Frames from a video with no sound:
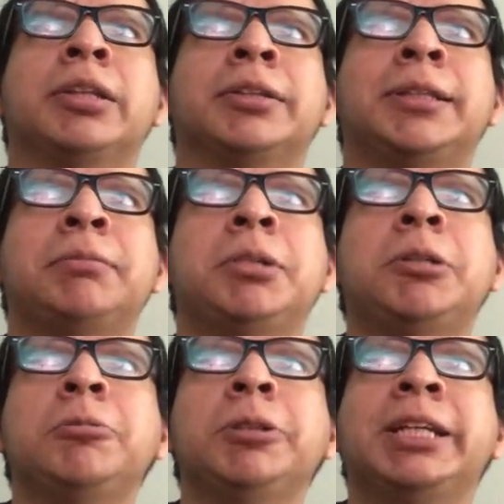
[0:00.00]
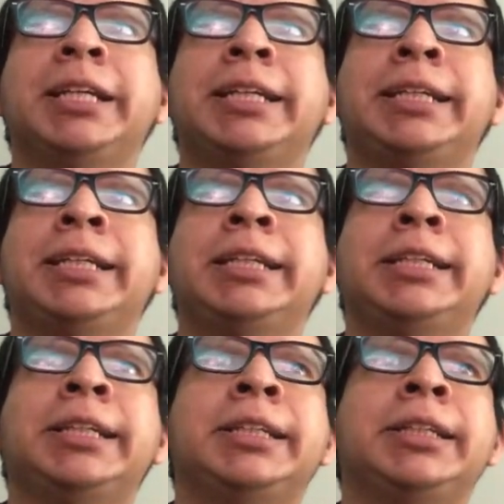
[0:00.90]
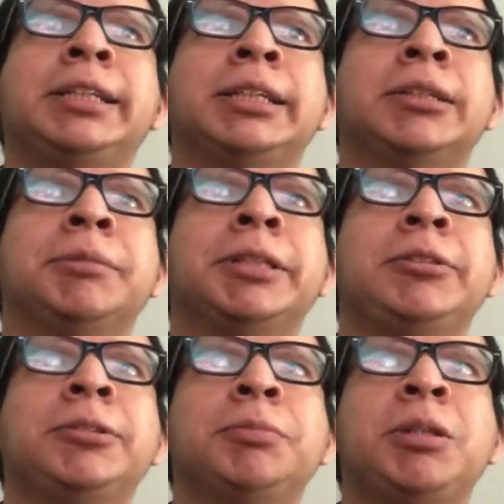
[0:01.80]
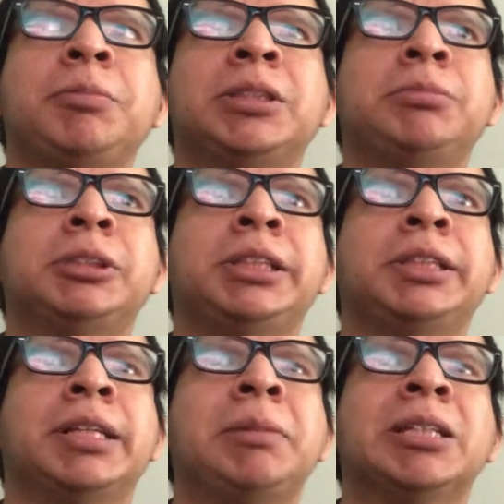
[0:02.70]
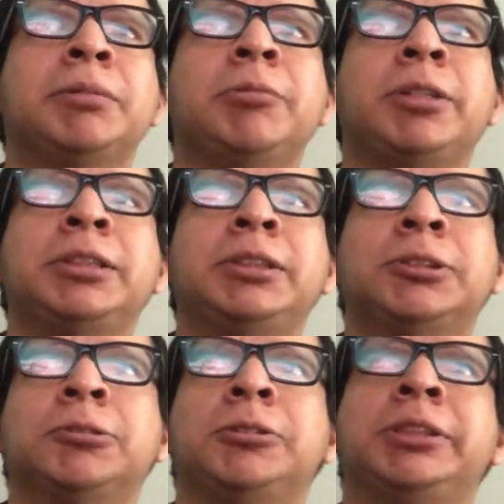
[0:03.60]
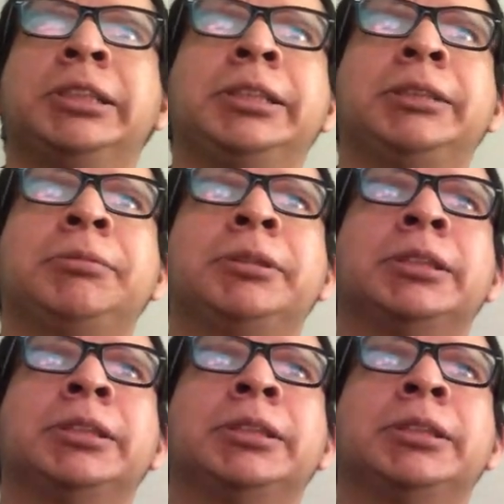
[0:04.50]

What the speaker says: And I'm okay. Then you film some shit that makes me want to scream.